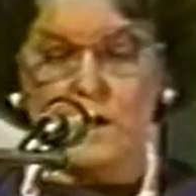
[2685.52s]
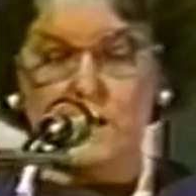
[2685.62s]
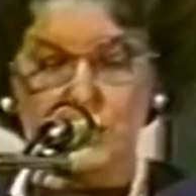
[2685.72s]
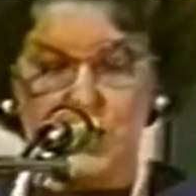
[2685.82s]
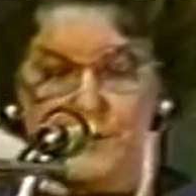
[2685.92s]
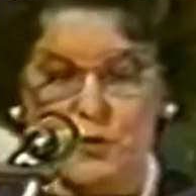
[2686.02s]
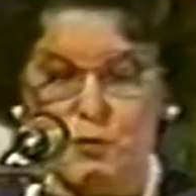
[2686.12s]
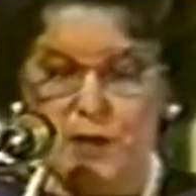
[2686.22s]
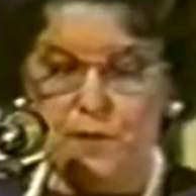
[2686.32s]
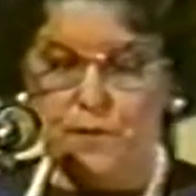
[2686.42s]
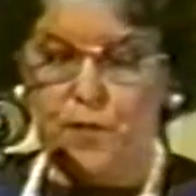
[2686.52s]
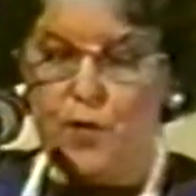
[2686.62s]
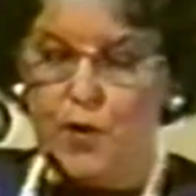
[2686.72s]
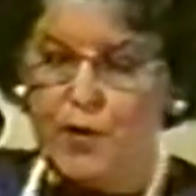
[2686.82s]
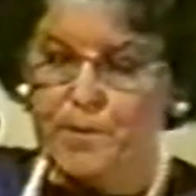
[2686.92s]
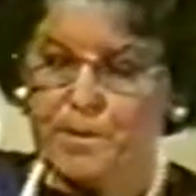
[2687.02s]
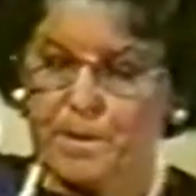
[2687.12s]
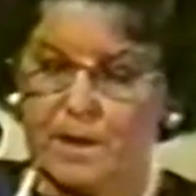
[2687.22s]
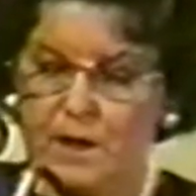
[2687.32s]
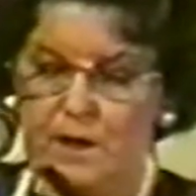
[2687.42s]
Chapter 24.
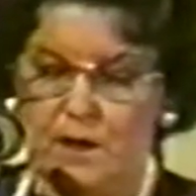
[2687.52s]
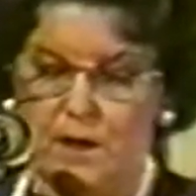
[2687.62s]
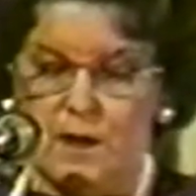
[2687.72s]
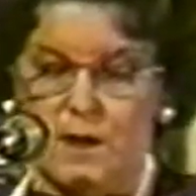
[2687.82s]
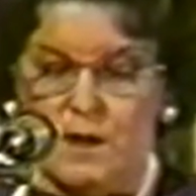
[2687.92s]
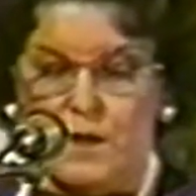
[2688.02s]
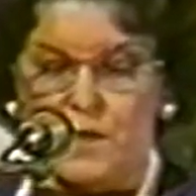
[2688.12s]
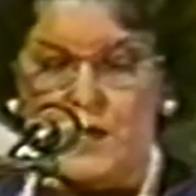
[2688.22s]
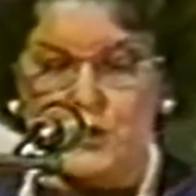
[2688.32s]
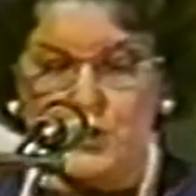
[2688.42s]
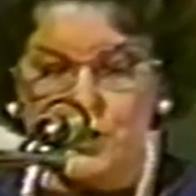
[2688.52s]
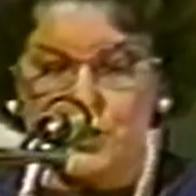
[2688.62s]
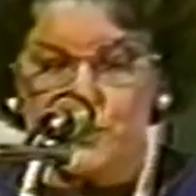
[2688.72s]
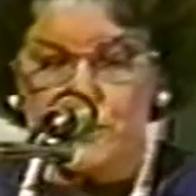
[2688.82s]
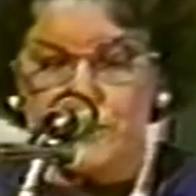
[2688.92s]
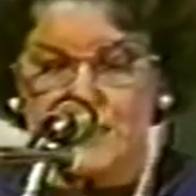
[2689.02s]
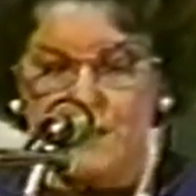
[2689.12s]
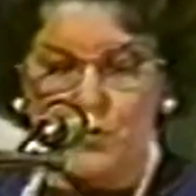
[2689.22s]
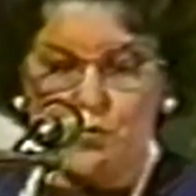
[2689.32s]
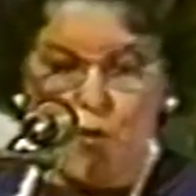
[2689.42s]
Then Joshua
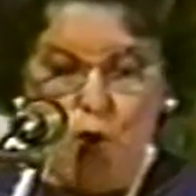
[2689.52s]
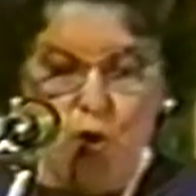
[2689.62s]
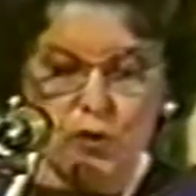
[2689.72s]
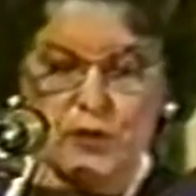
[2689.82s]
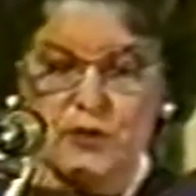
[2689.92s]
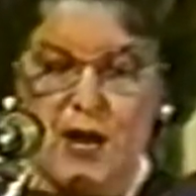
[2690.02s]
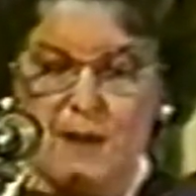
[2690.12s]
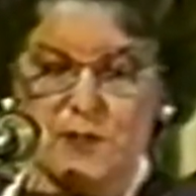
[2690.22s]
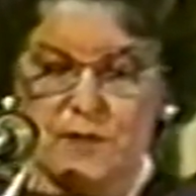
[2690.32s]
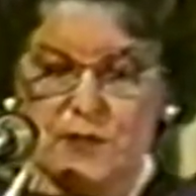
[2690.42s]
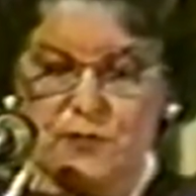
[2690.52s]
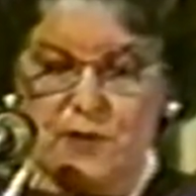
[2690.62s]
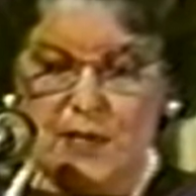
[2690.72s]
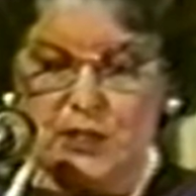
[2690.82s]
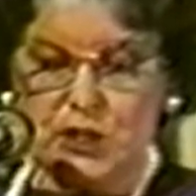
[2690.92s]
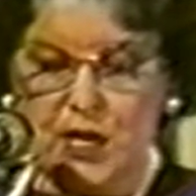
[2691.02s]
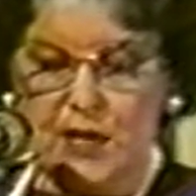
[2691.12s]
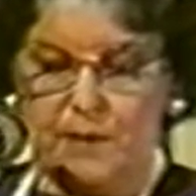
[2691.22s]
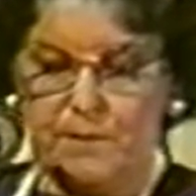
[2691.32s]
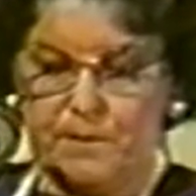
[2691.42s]
assembled all the tribes of Israel at
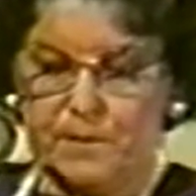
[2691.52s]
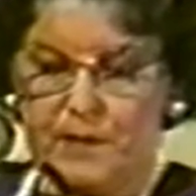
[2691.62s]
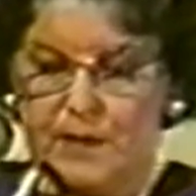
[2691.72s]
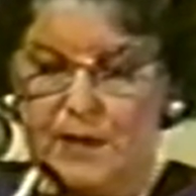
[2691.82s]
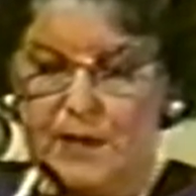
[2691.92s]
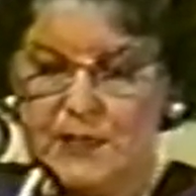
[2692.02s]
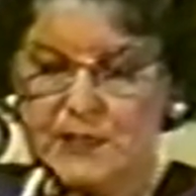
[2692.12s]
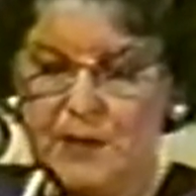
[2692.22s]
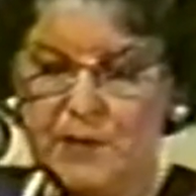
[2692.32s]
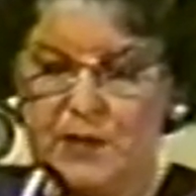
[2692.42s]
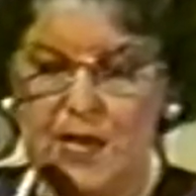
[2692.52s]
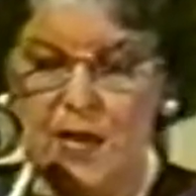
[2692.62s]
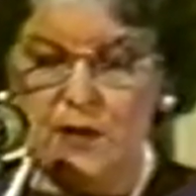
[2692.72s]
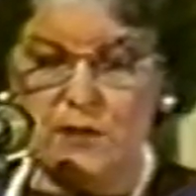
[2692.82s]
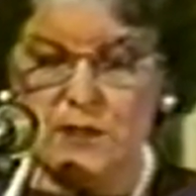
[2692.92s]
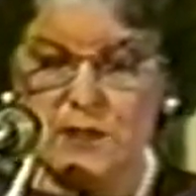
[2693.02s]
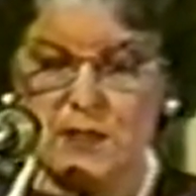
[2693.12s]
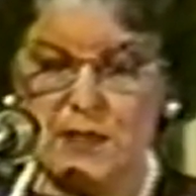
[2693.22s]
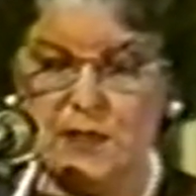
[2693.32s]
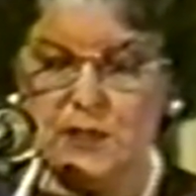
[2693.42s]
Shechem. He summoned the elders,
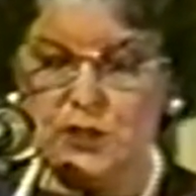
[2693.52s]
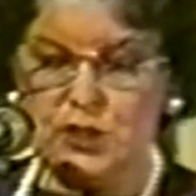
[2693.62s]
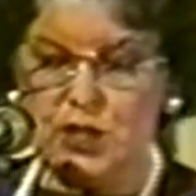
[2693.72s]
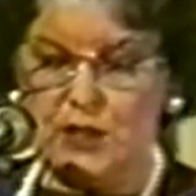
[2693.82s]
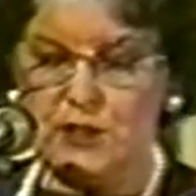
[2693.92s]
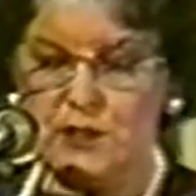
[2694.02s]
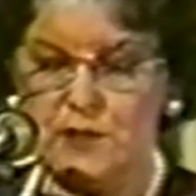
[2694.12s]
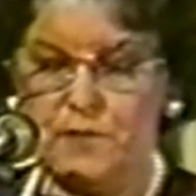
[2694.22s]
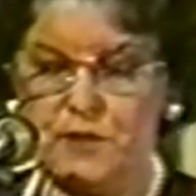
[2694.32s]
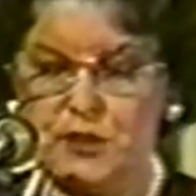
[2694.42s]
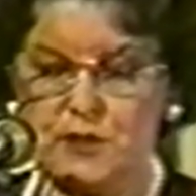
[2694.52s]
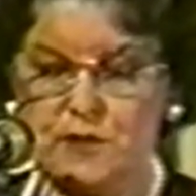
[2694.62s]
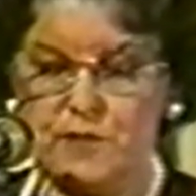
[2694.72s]
leaders, judges, and officials of